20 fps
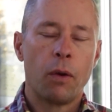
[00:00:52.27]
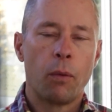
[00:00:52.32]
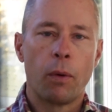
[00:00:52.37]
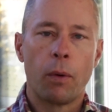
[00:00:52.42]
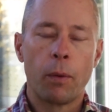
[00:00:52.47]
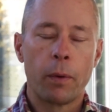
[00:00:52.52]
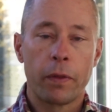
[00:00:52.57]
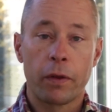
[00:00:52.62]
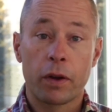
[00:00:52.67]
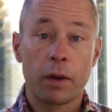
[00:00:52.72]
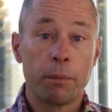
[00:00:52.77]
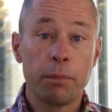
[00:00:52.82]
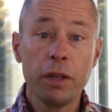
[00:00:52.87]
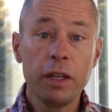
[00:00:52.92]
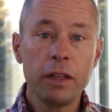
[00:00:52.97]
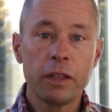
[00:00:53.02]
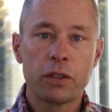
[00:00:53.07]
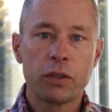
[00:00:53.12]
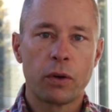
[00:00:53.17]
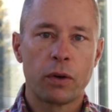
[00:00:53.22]
Well, when they're
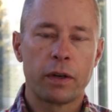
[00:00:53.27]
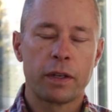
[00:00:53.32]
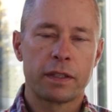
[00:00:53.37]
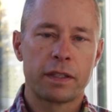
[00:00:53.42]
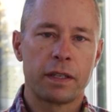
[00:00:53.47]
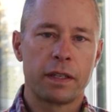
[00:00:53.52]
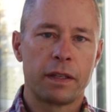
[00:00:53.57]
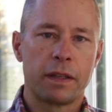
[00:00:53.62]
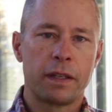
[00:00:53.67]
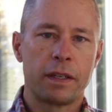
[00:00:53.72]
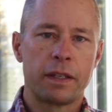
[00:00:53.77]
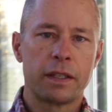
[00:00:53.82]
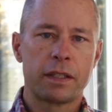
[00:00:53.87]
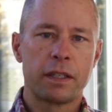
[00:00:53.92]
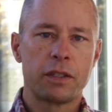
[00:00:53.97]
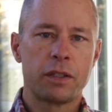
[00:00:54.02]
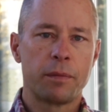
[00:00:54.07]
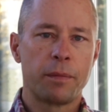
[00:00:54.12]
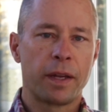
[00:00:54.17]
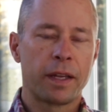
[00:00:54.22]
completely torn, the
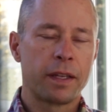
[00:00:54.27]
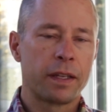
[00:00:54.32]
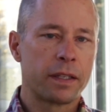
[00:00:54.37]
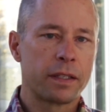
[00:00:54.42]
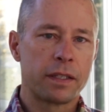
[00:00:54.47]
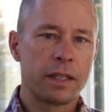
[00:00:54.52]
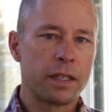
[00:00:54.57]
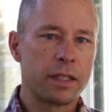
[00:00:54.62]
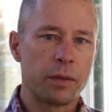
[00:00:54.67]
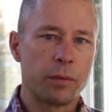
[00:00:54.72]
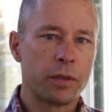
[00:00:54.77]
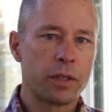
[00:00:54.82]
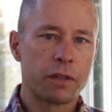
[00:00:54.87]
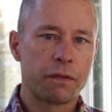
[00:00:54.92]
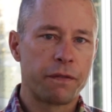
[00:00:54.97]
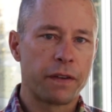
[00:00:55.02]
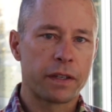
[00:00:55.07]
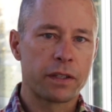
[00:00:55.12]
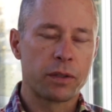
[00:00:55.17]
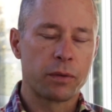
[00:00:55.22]
decision making is easy. We
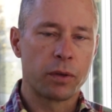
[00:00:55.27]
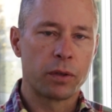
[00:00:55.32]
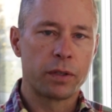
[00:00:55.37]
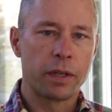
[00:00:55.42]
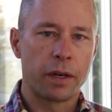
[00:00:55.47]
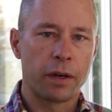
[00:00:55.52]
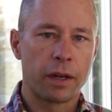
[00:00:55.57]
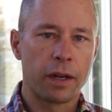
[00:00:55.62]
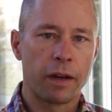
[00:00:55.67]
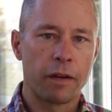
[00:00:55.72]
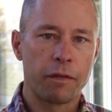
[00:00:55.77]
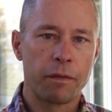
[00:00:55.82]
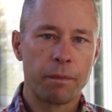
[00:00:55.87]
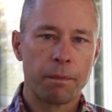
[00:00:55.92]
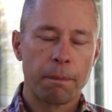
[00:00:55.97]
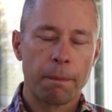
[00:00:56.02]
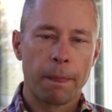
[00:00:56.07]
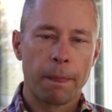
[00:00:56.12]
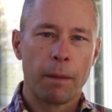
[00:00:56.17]
just fix the rotator cuff.